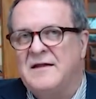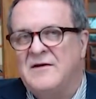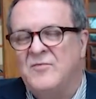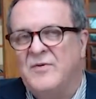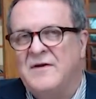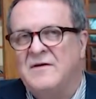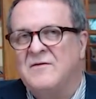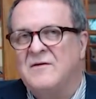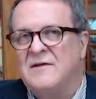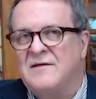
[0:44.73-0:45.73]

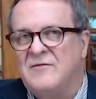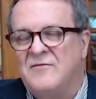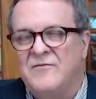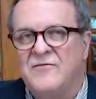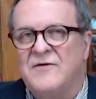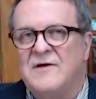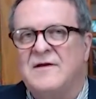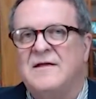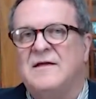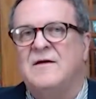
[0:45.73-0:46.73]
independent living
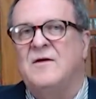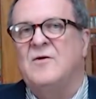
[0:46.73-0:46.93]
facility